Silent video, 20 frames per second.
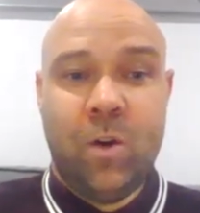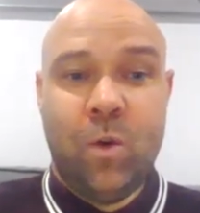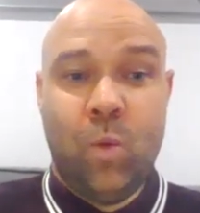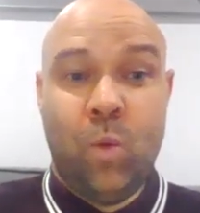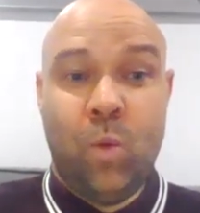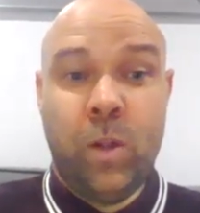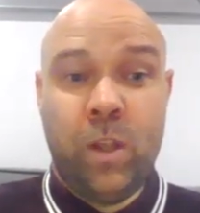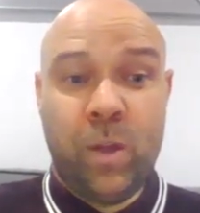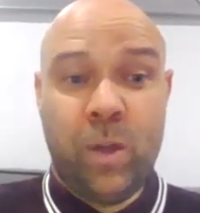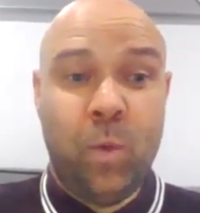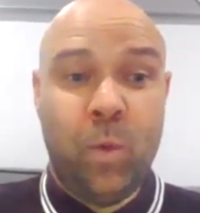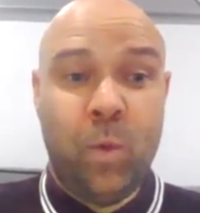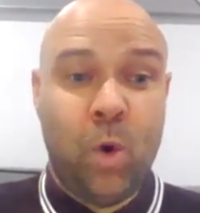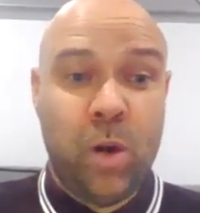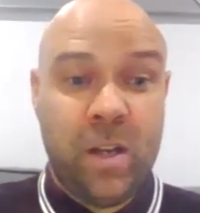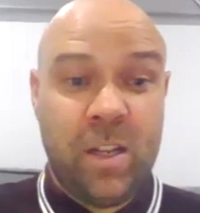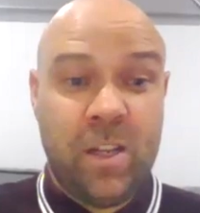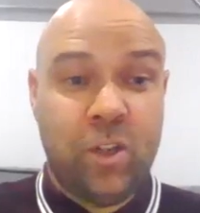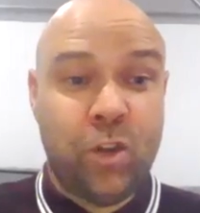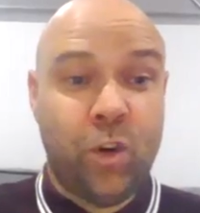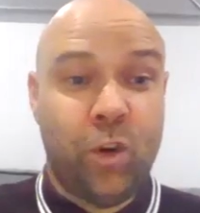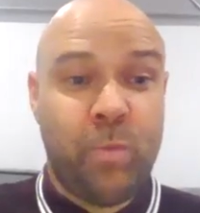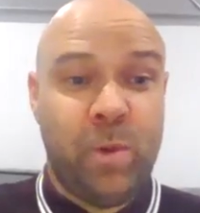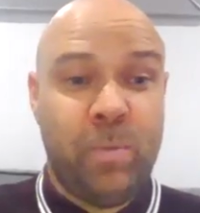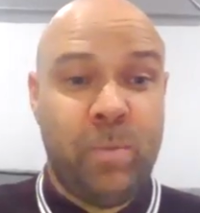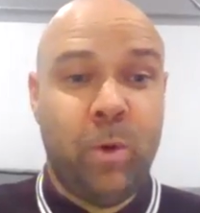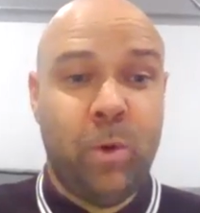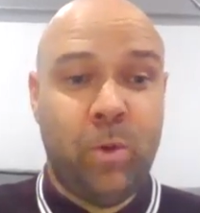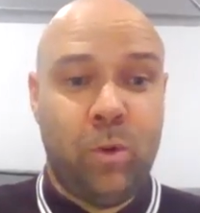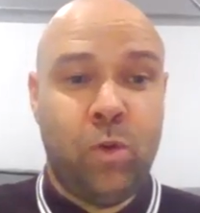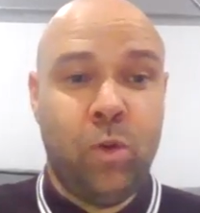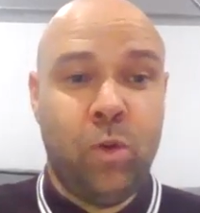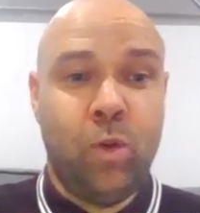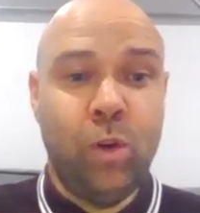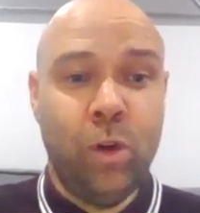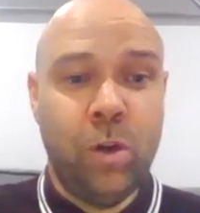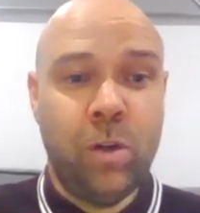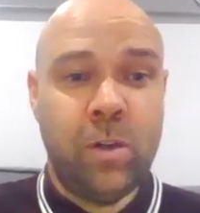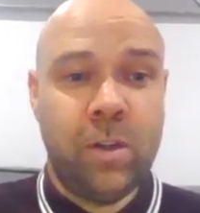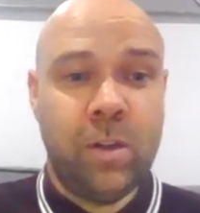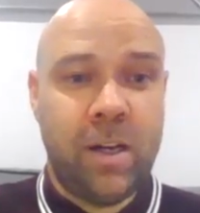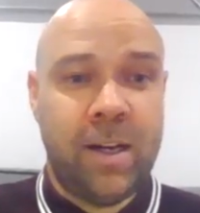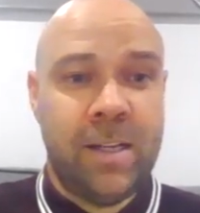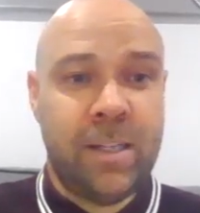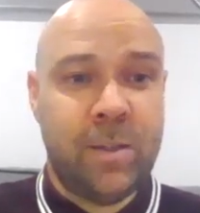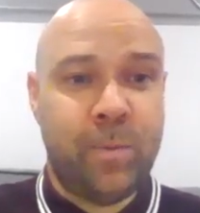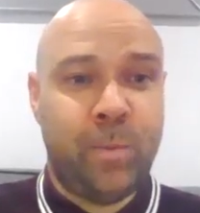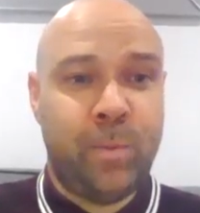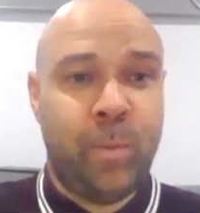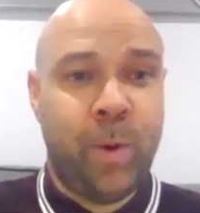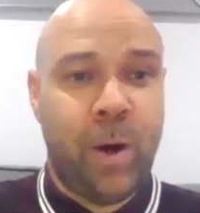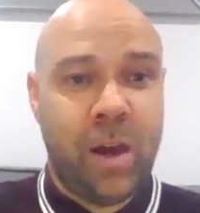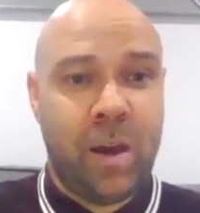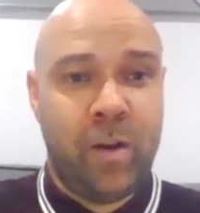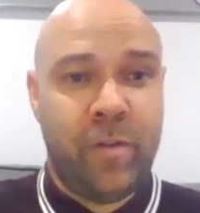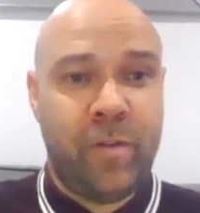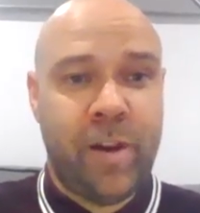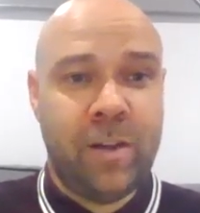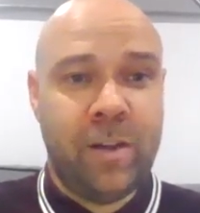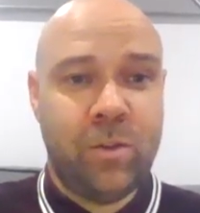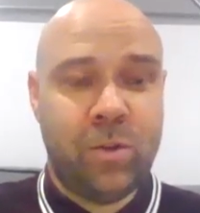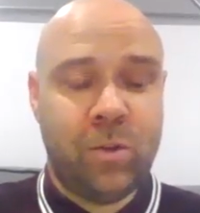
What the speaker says: what do we want these young people to do as part of it.